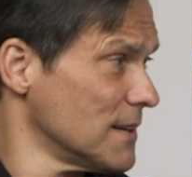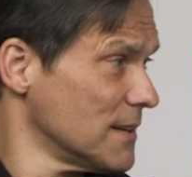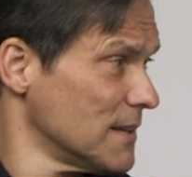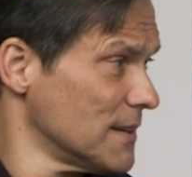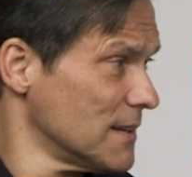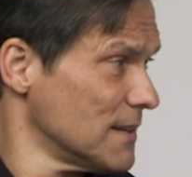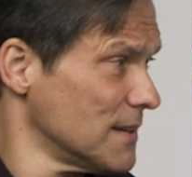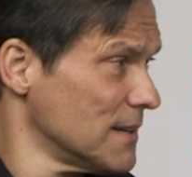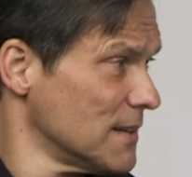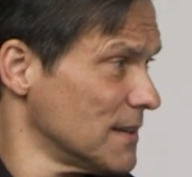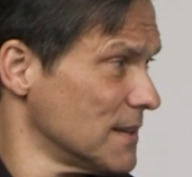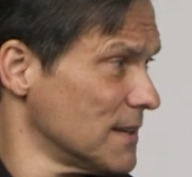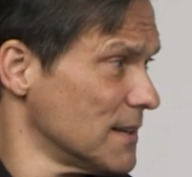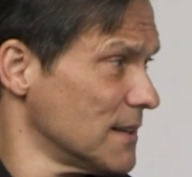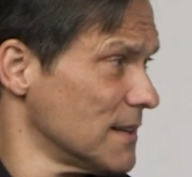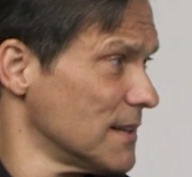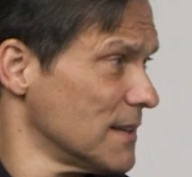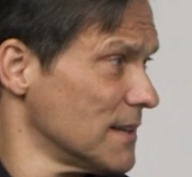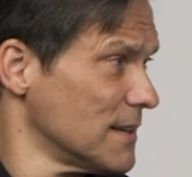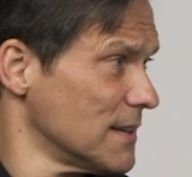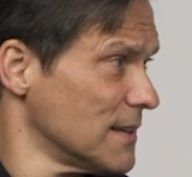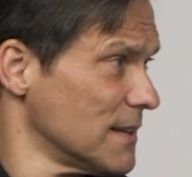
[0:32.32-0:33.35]

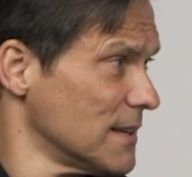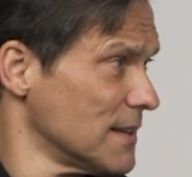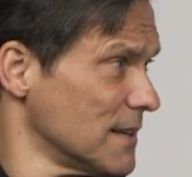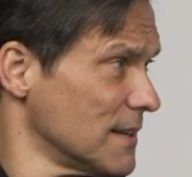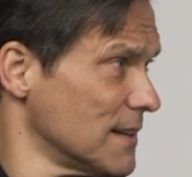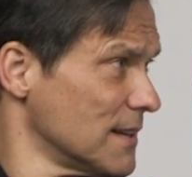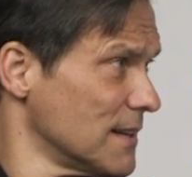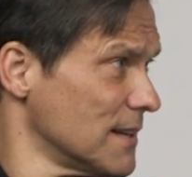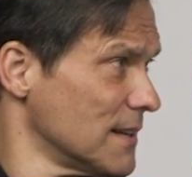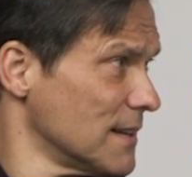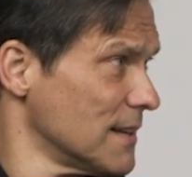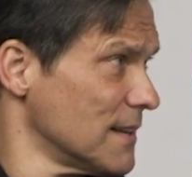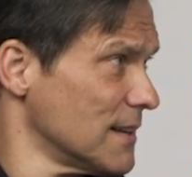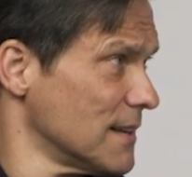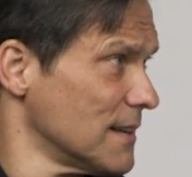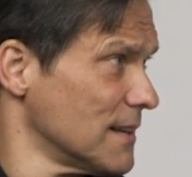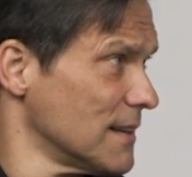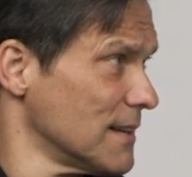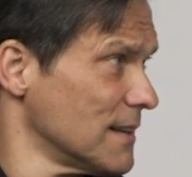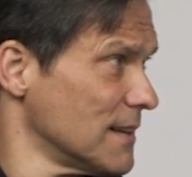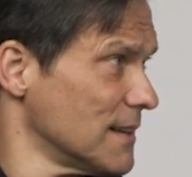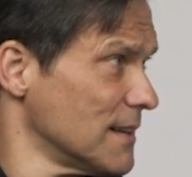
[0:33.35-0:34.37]

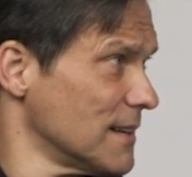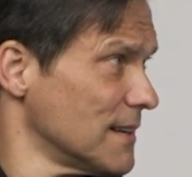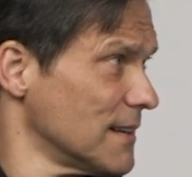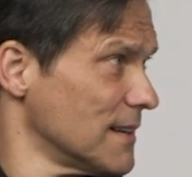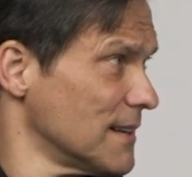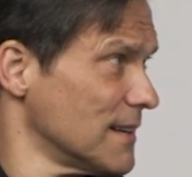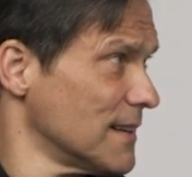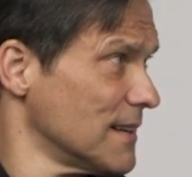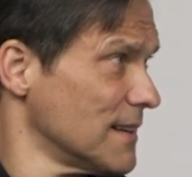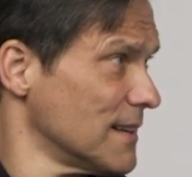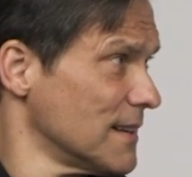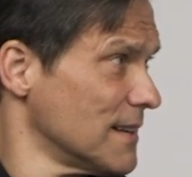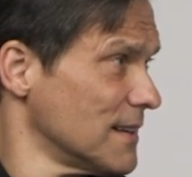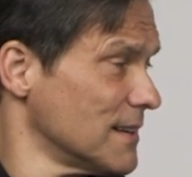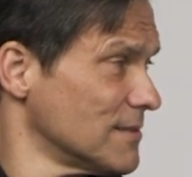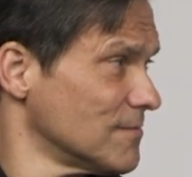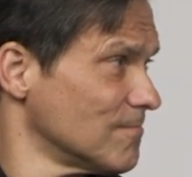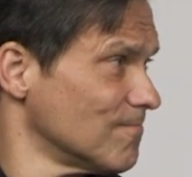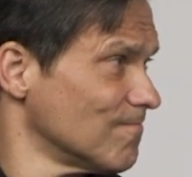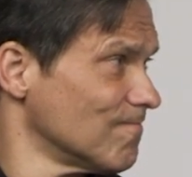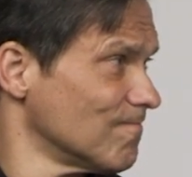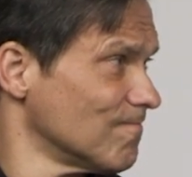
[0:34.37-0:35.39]

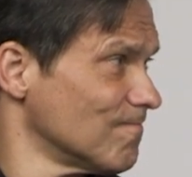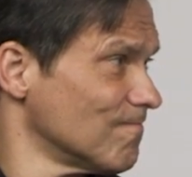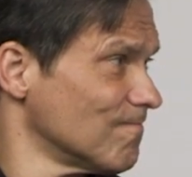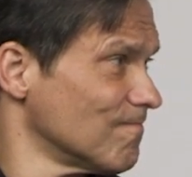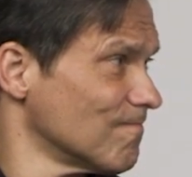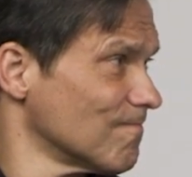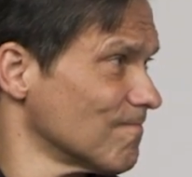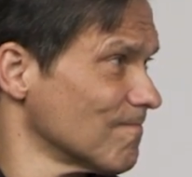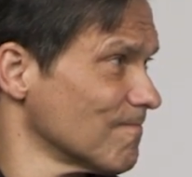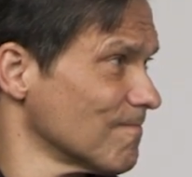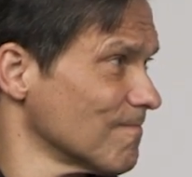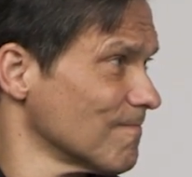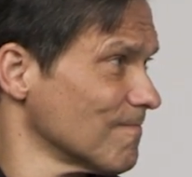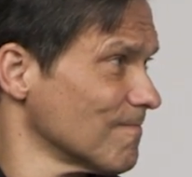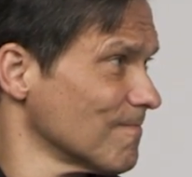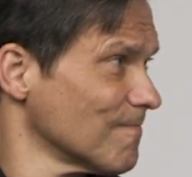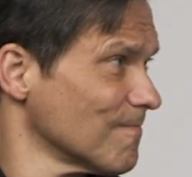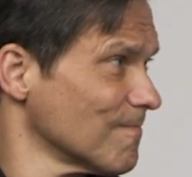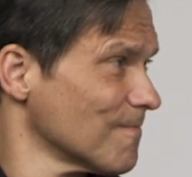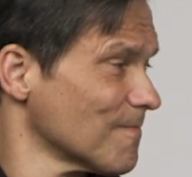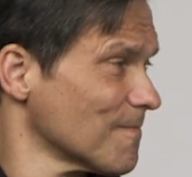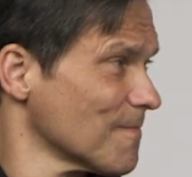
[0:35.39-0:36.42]

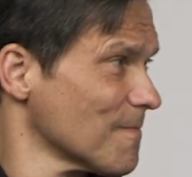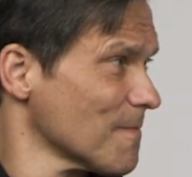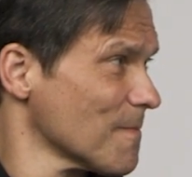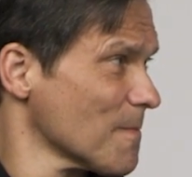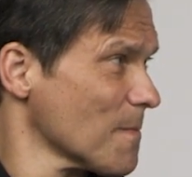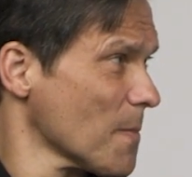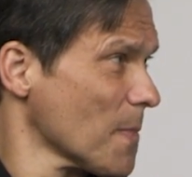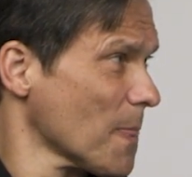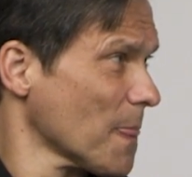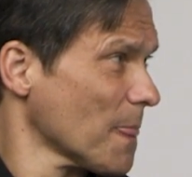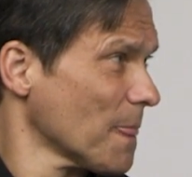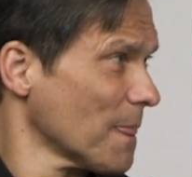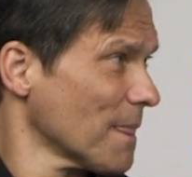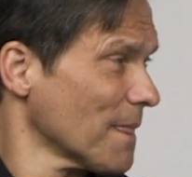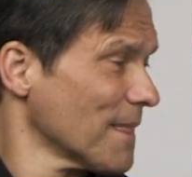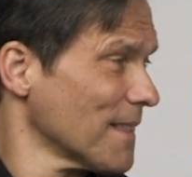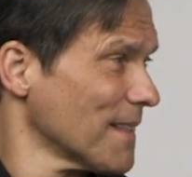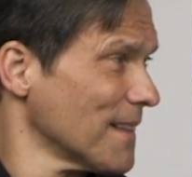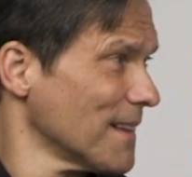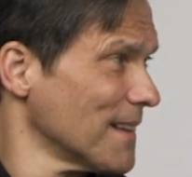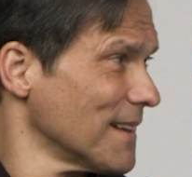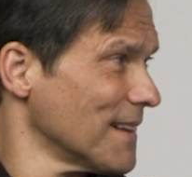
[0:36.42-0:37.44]

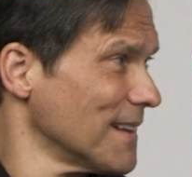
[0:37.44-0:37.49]
No words are spoken by the person on screen.